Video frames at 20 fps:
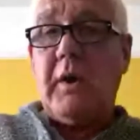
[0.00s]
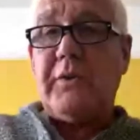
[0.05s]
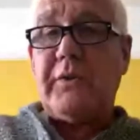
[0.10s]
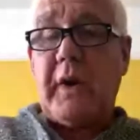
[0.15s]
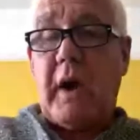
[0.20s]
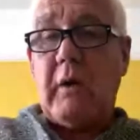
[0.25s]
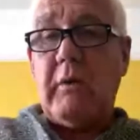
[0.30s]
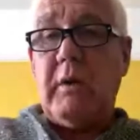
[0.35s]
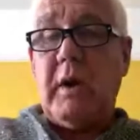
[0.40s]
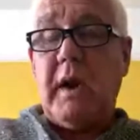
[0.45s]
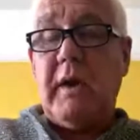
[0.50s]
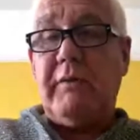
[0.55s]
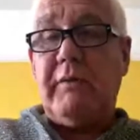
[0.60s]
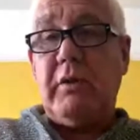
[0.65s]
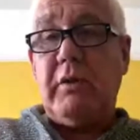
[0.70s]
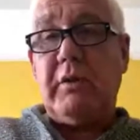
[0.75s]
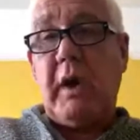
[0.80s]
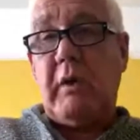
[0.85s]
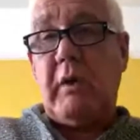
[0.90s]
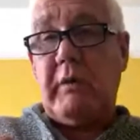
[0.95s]
So
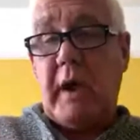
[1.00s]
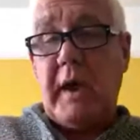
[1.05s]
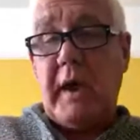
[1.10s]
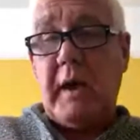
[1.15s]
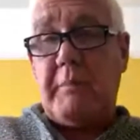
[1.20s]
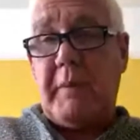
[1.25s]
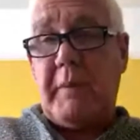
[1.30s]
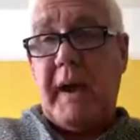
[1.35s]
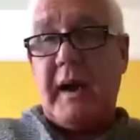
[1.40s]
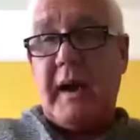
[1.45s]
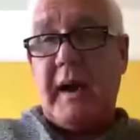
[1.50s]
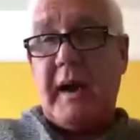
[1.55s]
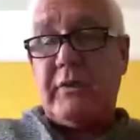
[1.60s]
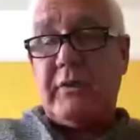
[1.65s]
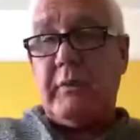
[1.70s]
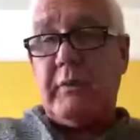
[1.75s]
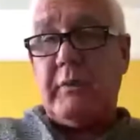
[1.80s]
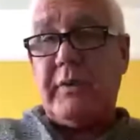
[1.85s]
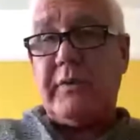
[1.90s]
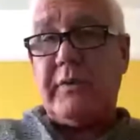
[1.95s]
if you donate
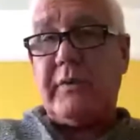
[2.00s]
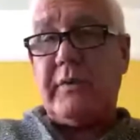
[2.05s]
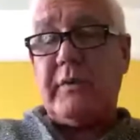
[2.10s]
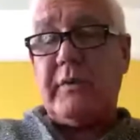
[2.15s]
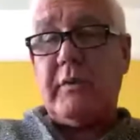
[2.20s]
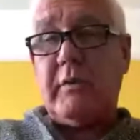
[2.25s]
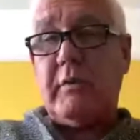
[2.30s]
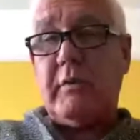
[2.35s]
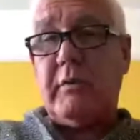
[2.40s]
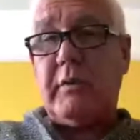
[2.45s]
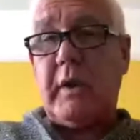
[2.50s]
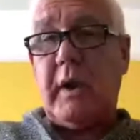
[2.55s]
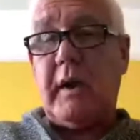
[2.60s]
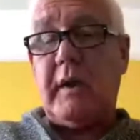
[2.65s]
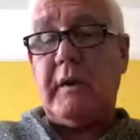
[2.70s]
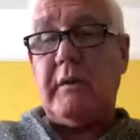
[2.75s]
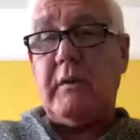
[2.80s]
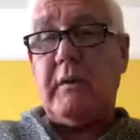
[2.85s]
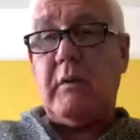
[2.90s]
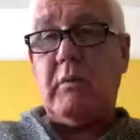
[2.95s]
£1 to us,
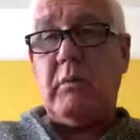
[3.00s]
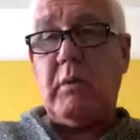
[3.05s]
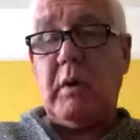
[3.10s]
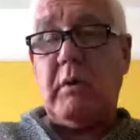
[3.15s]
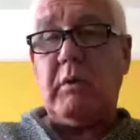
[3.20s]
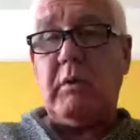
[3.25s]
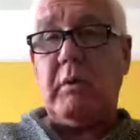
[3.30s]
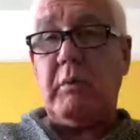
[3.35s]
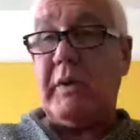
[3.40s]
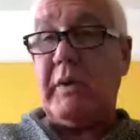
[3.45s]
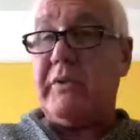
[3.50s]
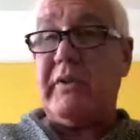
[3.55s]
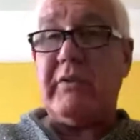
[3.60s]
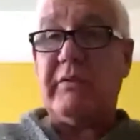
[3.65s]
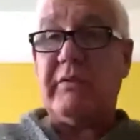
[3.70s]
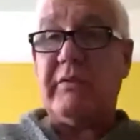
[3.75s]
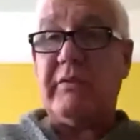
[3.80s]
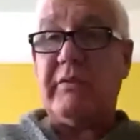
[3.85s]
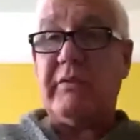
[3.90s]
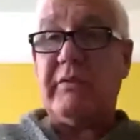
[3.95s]
then which
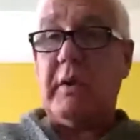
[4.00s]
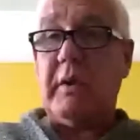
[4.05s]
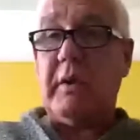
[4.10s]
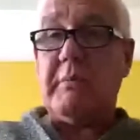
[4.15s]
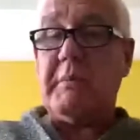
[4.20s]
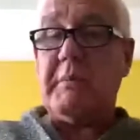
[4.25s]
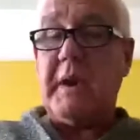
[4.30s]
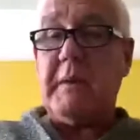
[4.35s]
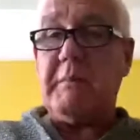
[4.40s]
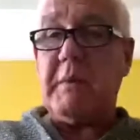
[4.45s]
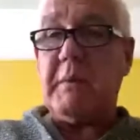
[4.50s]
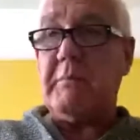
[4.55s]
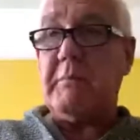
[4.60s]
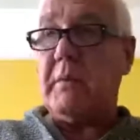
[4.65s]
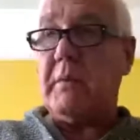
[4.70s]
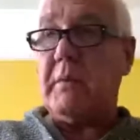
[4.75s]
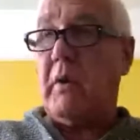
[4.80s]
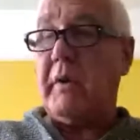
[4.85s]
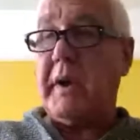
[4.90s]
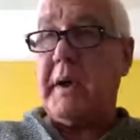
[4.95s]
is the
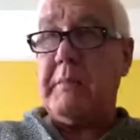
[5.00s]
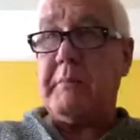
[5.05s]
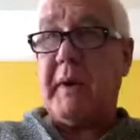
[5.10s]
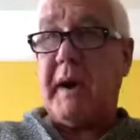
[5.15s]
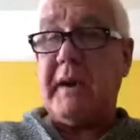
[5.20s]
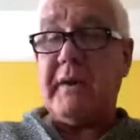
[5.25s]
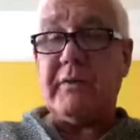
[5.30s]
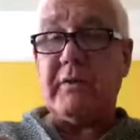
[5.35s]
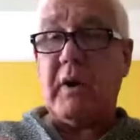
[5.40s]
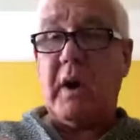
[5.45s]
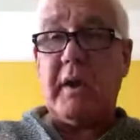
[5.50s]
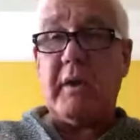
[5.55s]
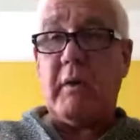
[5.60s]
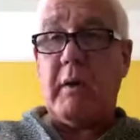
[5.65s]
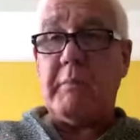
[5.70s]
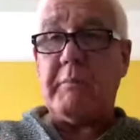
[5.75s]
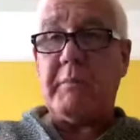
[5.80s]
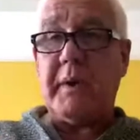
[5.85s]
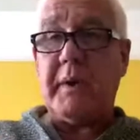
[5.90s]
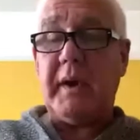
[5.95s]
minimum on eBay is
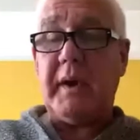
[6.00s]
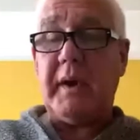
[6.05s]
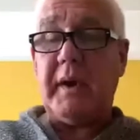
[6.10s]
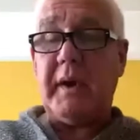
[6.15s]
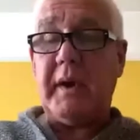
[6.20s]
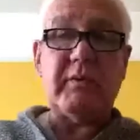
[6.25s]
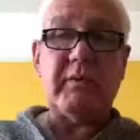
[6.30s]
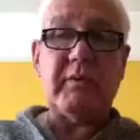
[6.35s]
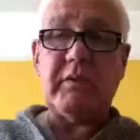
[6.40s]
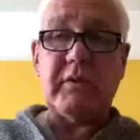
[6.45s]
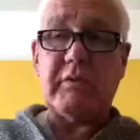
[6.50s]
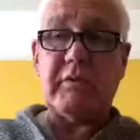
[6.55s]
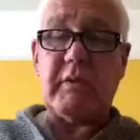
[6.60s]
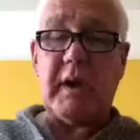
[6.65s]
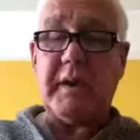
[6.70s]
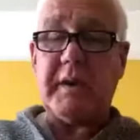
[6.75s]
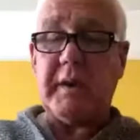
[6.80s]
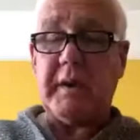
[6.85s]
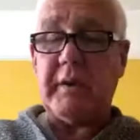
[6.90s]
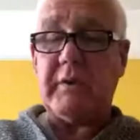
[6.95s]
99p in it, so I just
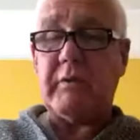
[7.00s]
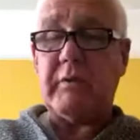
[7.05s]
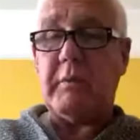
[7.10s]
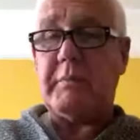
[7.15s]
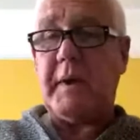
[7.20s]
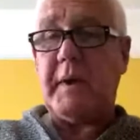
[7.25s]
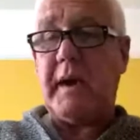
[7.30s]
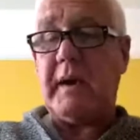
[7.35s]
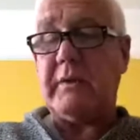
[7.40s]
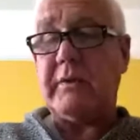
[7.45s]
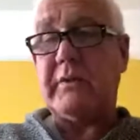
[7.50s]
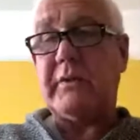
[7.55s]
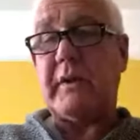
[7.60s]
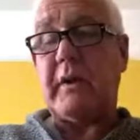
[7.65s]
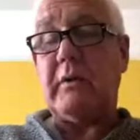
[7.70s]
rounded it to £1.